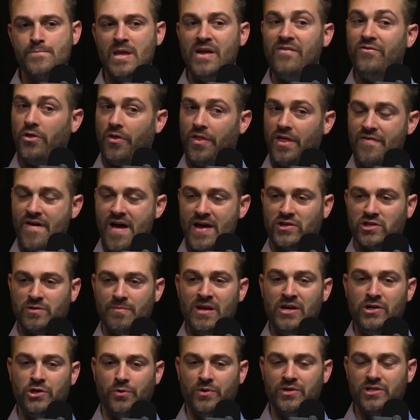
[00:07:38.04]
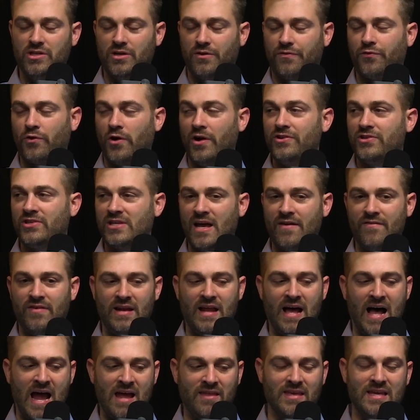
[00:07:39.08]
Even though they've had some injuries in their front seven,
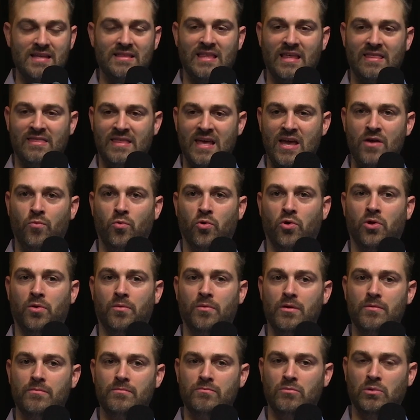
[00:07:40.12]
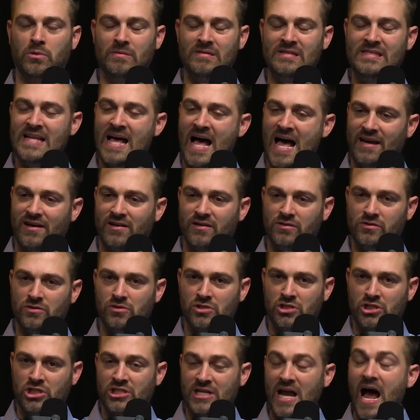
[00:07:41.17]
I think that they will not
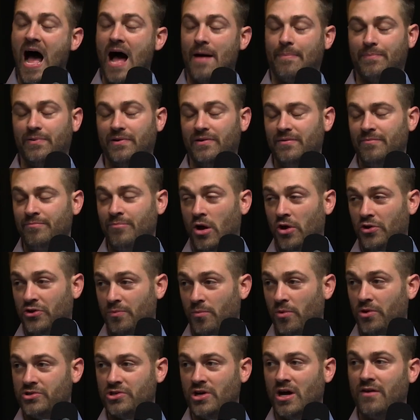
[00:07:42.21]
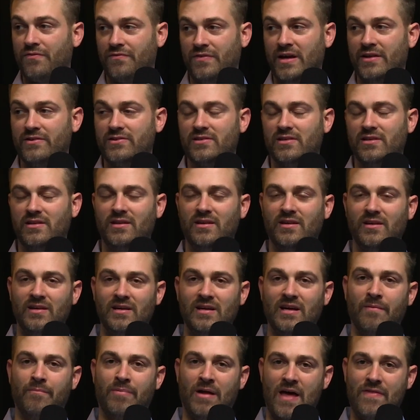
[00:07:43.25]
stop Baltimore's offense,
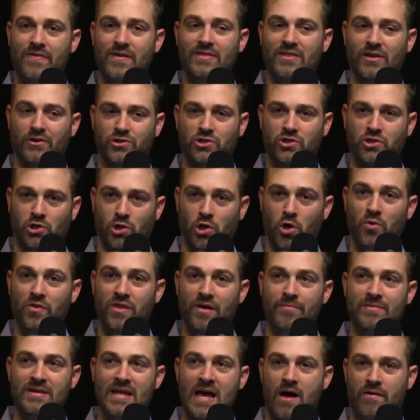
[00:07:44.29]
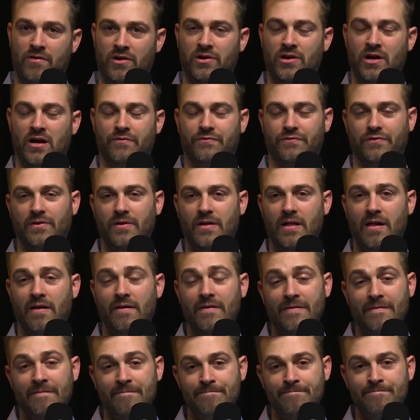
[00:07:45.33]
but I think they'll slow them down enough.
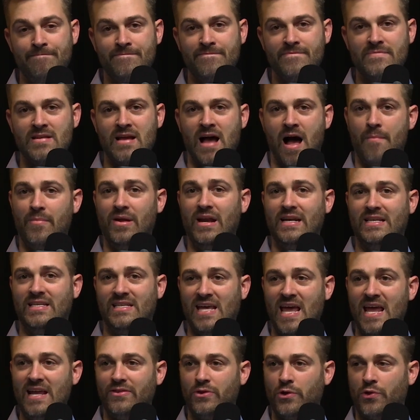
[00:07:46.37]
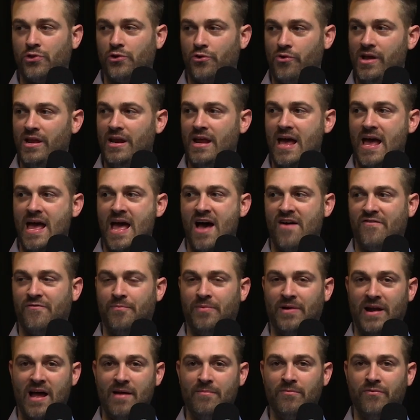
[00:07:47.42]
I'm going to take the 3.5,
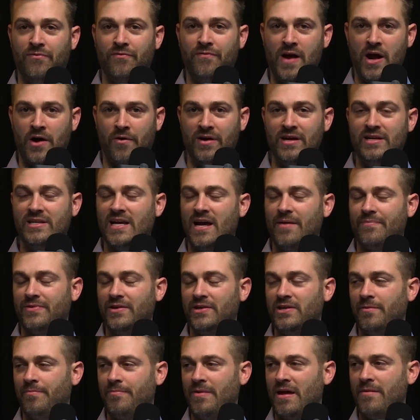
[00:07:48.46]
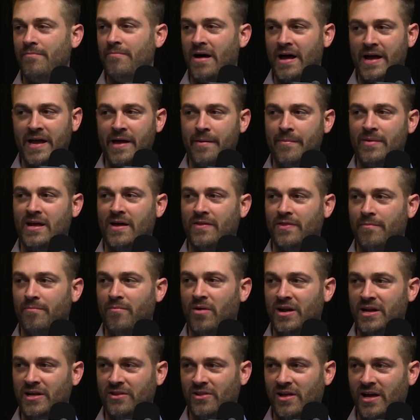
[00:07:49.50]
but I'm very tempted to bet Miami on the
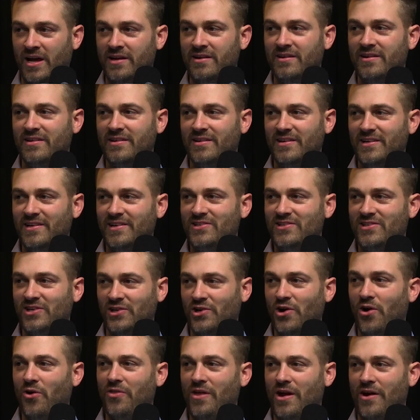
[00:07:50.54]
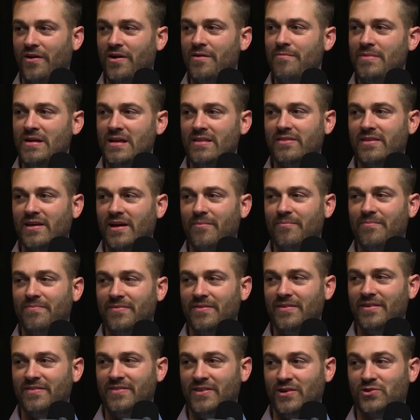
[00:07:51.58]
money line to go there and beat them
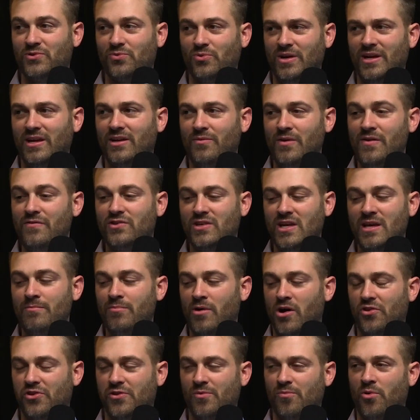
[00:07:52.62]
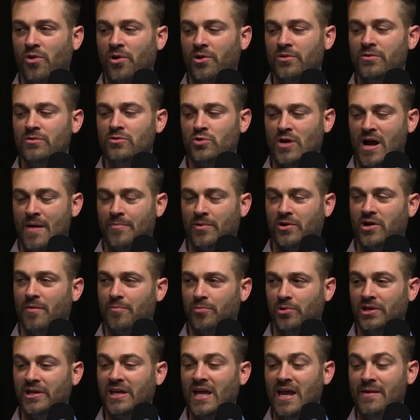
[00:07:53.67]
this week. We've seen Baltimore drop a
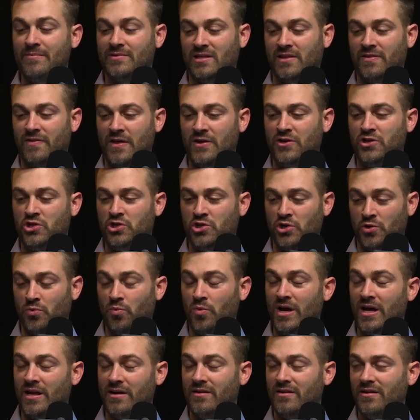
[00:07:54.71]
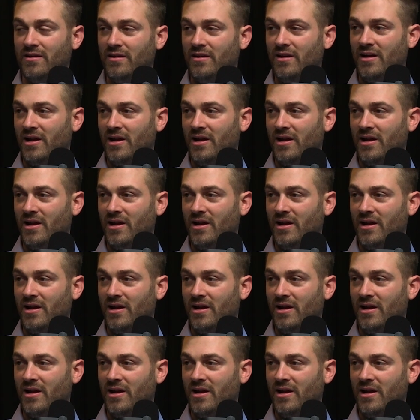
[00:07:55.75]
couple of games that they should win.